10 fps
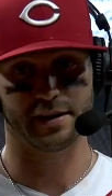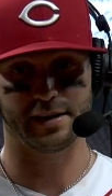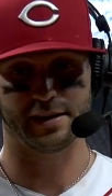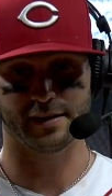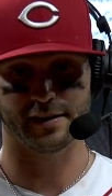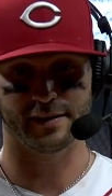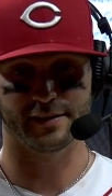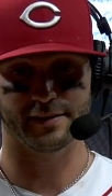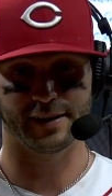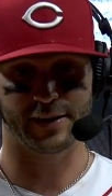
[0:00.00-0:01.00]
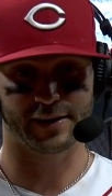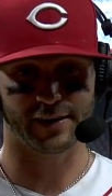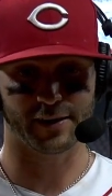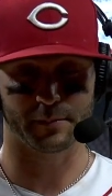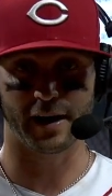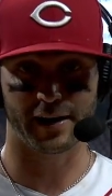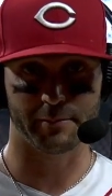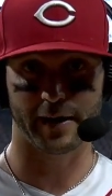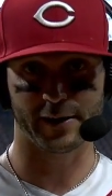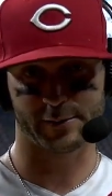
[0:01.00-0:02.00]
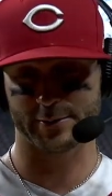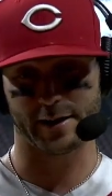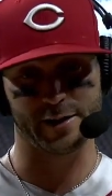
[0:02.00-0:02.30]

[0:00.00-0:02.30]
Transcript: and he uh, they call him Donnie Barrel, so I